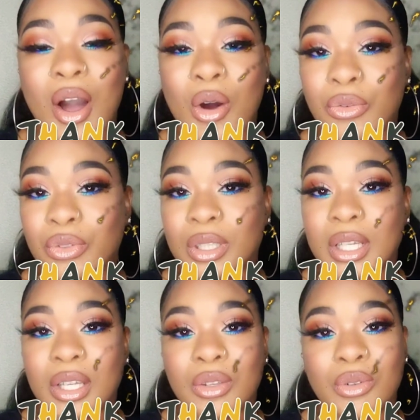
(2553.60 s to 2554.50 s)

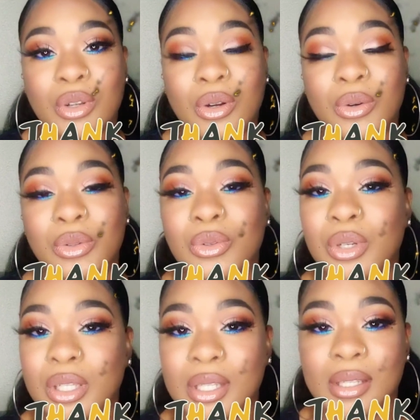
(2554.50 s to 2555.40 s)
hopefully, you know, you
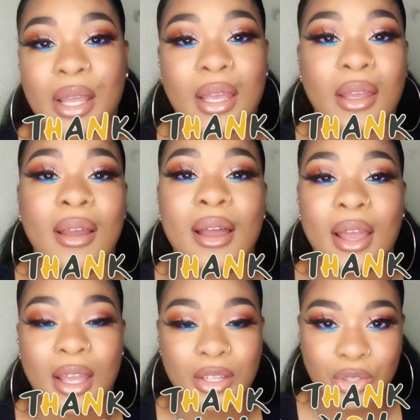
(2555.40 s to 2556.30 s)
can stay
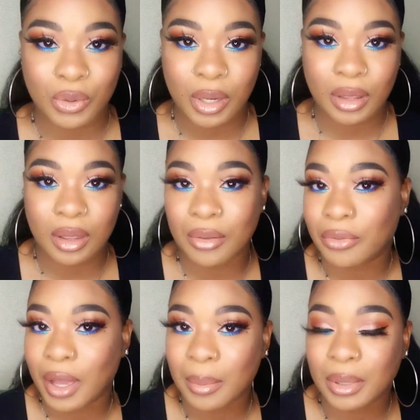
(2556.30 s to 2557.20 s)
and join the
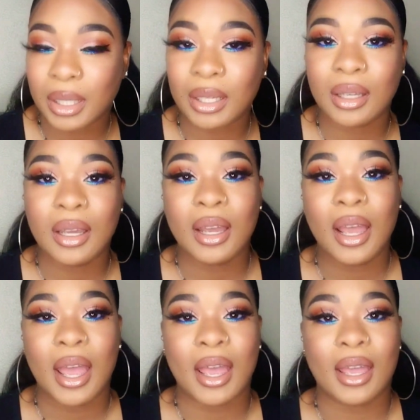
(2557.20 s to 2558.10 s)
family.
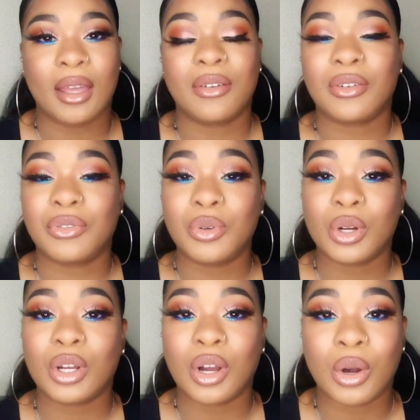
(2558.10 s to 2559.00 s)
And if
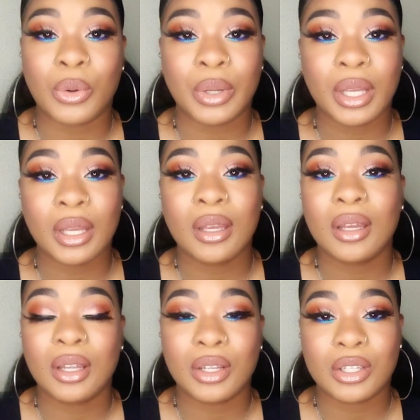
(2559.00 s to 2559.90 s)
you're an OD
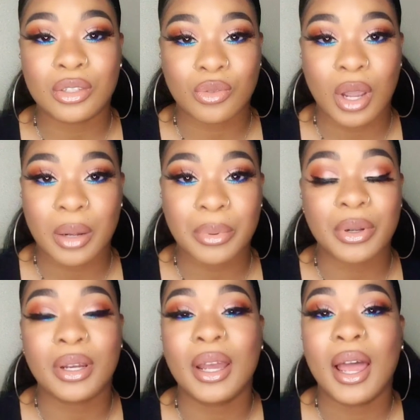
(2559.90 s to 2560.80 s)

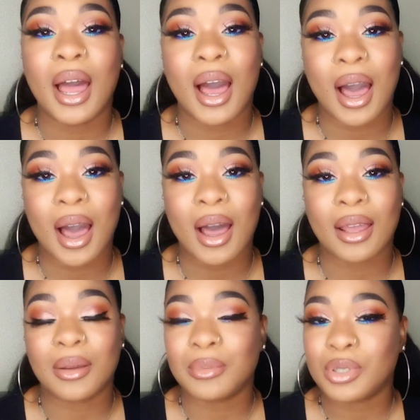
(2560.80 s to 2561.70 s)
subscriber,
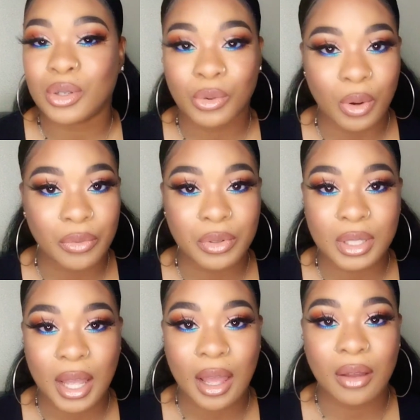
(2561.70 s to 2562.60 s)
I am so grateful
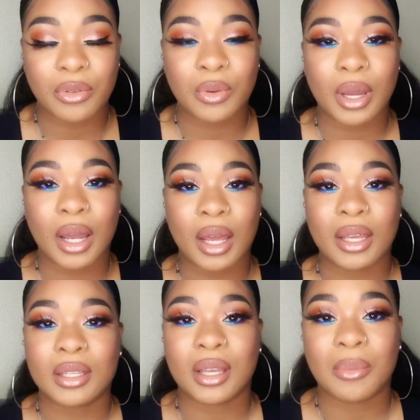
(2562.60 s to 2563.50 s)
to have you
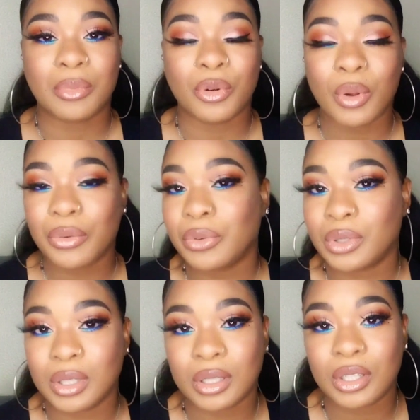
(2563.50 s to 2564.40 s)
guys. I'm grateful
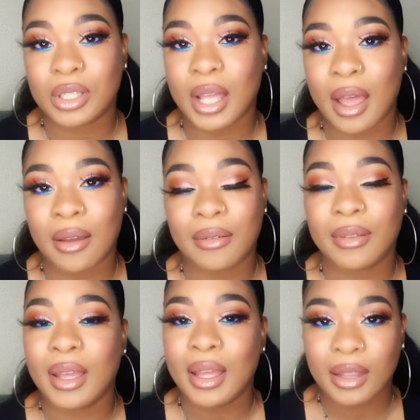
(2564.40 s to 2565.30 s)
to just have
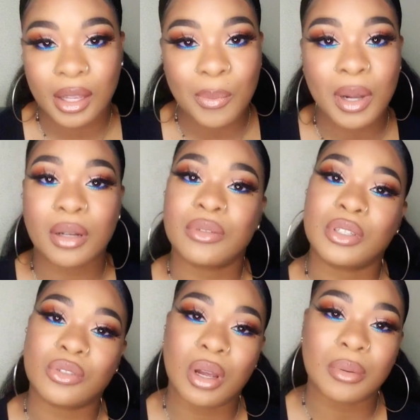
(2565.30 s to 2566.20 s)
the amount of
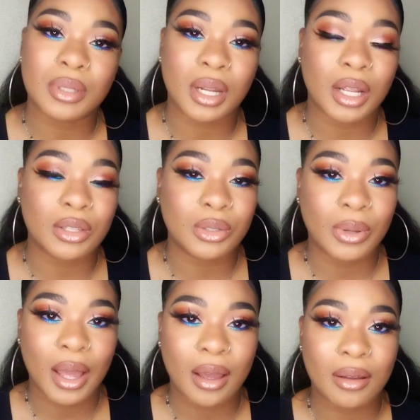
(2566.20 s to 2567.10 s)
subscribers that I do
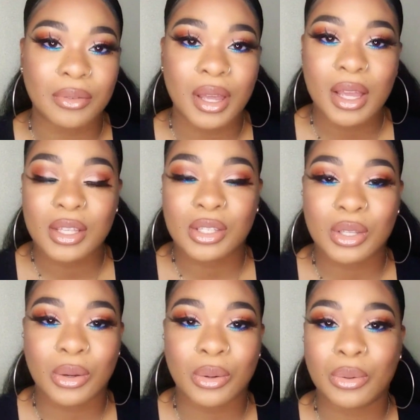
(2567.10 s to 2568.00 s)
have,
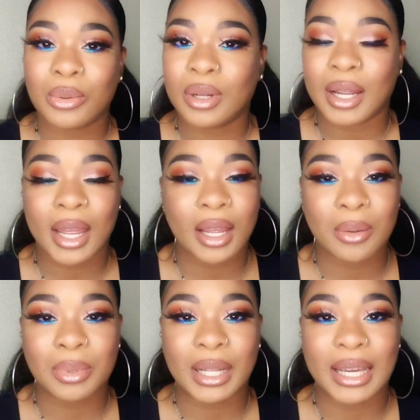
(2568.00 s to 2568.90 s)
so can't
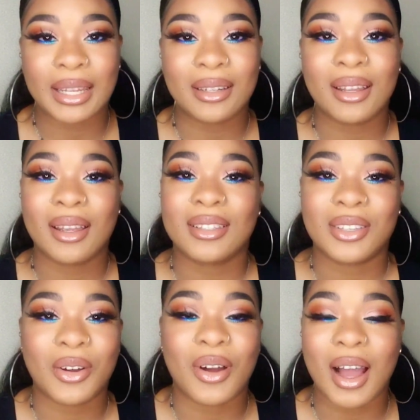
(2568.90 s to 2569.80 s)
complain.
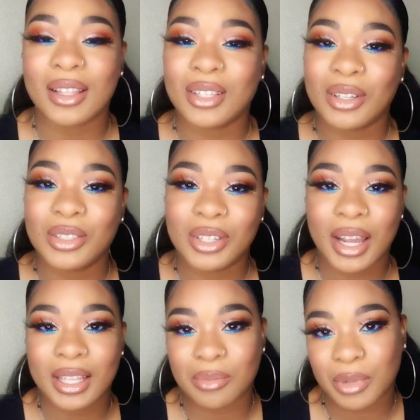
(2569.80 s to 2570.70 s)
So I'll talk to you
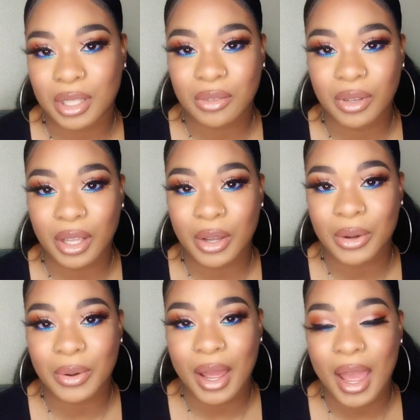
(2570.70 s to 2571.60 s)
guys in the next
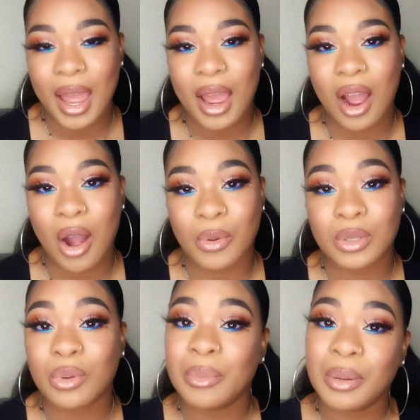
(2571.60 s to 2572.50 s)
video.
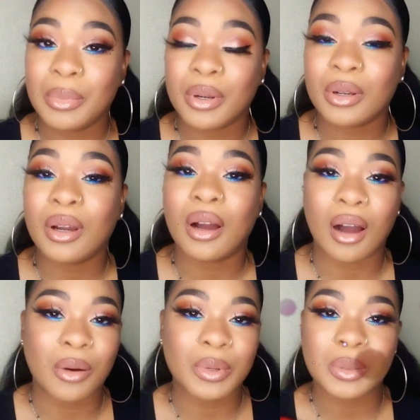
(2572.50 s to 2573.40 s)
Always remember,
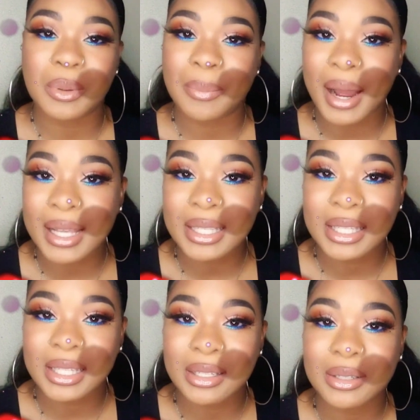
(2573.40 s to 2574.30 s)
always be
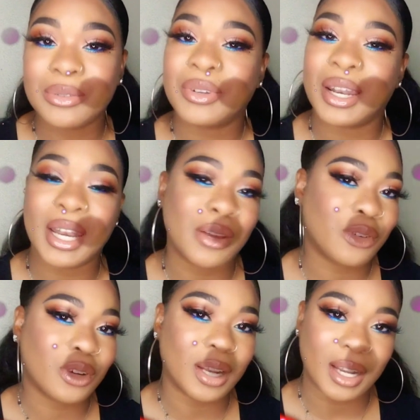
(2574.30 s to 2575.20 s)
positive,
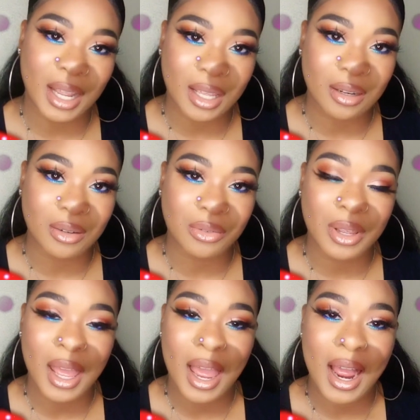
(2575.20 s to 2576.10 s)
never negative.
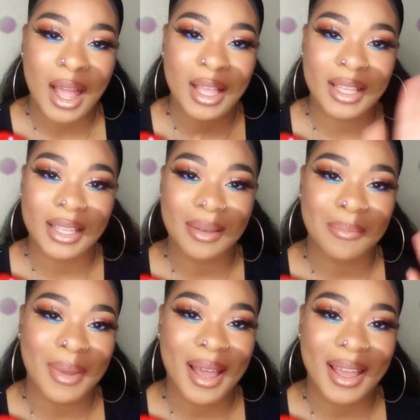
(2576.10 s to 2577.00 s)

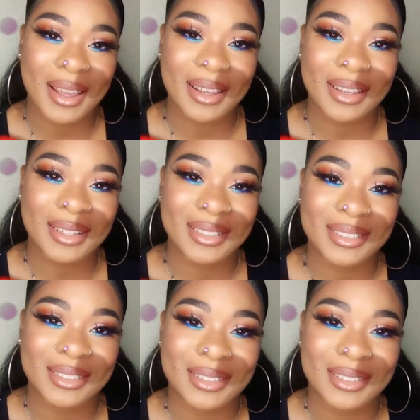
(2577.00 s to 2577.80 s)
Bye.